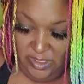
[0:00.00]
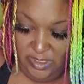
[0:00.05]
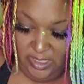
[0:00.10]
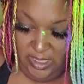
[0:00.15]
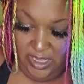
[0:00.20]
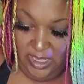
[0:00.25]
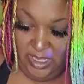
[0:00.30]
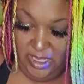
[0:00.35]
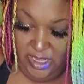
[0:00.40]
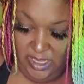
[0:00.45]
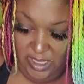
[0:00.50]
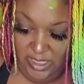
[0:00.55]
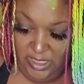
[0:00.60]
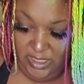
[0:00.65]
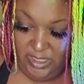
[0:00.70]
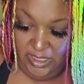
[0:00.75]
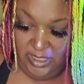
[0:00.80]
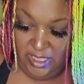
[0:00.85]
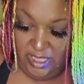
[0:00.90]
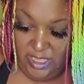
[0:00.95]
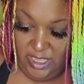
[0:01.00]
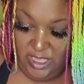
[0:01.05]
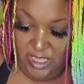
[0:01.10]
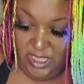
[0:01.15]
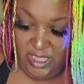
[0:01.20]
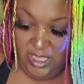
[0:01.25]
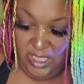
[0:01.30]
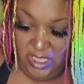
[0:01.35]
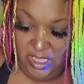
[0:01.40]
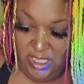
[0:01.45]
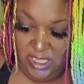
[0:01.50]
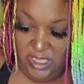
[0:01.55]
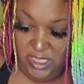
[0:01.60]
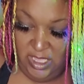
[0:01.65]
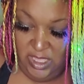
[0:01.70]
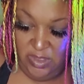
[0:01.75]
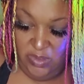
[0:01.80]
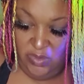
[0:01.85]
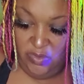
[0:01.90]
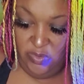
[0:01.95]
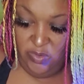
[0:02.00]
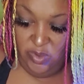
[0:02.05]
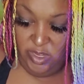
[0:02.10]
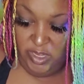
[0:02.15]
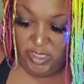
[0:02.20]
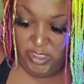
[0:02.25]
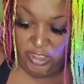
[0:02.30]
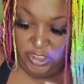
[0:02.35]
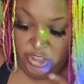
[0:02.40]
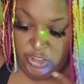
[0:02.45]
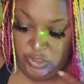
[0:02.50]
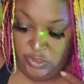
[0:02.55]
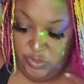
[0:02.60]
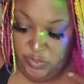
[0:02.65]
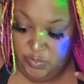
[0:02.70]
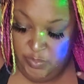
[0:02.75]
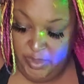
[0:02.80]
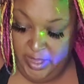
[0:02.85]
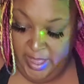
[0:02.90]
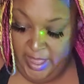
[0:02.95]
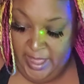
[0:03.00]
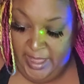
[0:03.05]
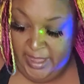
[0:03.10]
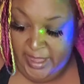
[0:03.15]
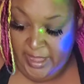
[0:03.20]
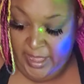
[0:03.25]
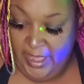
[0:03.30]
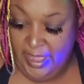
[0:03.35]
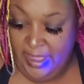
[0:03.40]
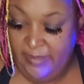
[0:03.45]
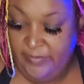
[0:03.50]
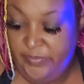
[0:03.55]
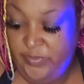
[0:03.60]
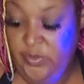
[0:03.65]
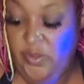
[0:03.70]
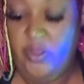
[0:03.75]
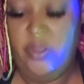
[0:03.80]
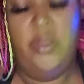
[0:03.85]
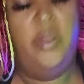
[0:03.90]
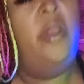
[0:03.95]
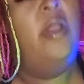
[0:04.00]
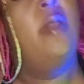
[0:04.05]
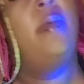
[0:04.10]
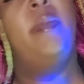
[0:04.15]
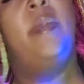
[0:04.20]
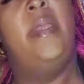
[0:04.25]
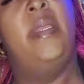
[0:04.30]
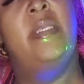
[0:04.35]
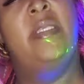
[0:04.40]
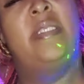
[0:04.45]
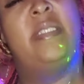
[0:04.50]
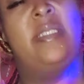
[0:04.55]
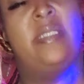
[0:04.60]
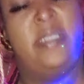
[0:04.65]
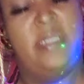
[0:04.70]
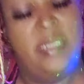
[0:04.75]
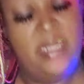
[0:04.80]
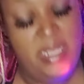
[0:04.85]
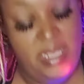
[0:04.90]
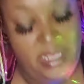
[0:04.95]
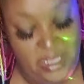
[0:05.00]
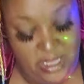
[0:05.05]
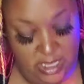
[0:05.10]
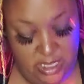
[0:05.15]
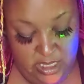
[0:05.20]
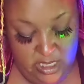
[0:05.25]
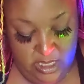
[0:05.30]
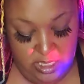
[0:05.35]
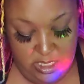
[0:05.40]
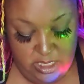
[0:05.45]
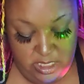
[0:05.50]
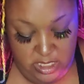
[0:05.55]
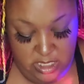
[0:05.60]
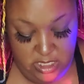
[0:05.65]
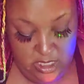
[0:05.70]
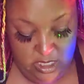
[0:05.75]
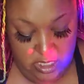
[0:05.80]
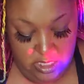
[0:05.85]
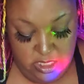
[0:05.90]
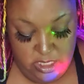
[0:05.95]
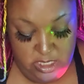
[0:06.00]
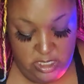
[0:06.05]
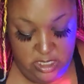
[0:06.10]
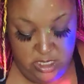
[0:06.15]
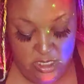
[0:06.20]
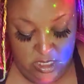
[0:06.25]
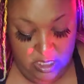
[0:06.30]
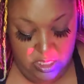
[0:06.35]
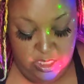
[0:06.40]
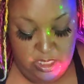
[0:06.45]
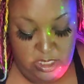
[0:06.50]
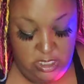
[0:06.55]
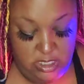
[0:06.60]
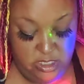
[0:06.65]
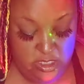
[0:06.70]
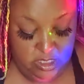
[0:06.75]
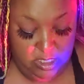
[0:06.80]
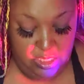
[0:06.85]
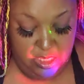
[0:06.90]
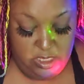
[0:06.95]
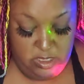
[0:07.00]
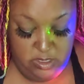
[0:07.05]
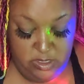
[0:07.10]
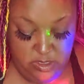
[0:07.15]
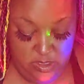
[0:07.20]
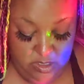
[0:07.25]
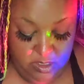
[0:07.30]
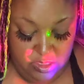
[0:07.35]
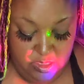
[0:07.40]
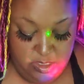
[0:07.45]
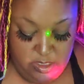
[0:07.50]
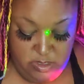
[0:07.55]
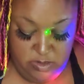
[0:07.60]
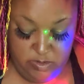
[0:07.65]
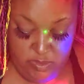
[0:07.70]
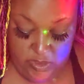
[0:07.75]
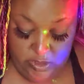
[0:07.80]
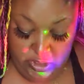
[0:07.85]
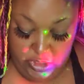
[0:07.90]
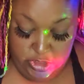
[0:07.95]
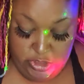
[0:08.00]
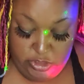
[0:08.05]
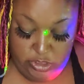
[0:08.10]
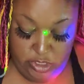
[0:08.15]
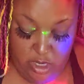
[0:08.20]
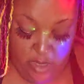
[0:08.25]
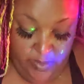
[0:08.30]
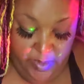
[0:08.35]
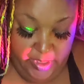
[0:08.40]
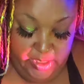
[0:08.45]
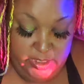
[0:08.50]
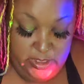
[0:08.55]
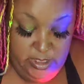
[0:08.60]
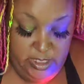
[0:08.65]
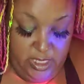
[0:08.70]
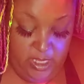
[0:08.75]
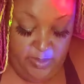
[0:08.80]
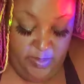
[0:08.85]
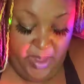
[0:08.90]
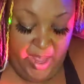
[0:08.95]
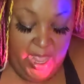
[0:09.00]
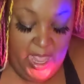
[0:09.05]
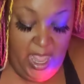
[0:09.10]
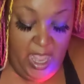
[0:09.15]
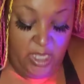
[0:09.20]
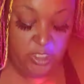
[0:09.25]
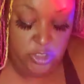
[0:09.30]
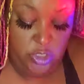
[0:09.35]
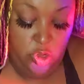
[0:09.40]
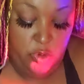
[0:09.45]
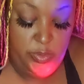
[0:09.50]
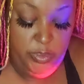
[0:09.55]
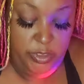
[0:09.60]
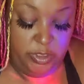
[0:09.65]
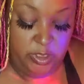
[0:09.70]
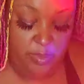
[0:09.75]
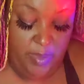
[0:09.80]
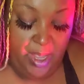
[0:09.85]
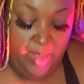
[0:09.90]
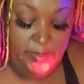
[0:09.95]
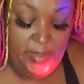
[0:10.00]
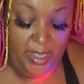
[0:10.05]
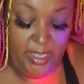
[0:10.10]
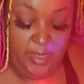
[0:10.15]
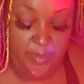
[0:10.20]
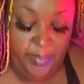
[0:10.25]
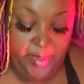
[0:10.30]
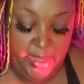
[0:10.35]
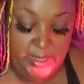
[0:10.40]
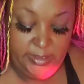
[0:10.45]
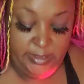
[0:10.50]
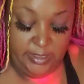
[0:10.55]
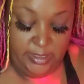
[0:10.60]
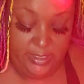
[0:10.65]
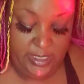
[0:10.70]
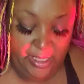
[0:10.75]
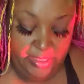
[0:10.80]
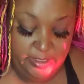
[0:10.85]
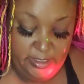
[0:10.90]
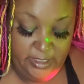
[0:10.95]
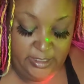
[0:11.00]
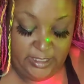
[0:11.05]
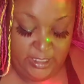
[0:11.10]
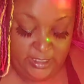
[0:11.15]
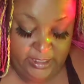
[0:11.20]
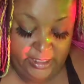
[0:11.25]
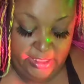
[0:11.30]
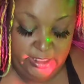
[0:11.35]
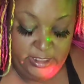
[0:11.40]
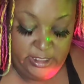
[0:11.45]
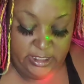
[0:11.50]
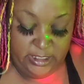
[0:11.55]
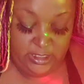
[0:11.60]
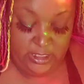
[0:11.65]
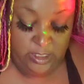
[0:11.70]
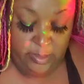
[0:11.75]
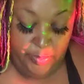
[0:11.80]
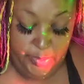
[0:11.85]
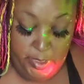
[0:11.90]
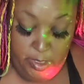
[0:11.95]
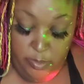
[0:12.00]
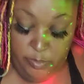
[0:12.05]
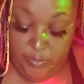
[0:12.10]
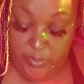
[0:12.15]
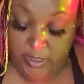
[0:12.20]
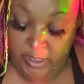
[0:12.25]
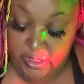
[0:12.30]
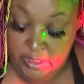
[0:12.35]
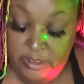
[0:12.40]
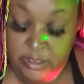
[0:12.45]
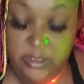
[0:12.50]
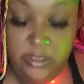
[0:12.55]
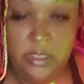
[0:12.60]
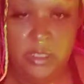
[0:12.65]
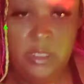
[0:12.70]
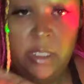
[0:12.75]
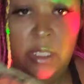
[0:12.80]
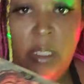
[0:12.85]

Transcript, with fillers: Okay. They want you back after a karmic snake. Let's see. With this karmic snake. By October, somebody might get back together because I did just see the pumpkins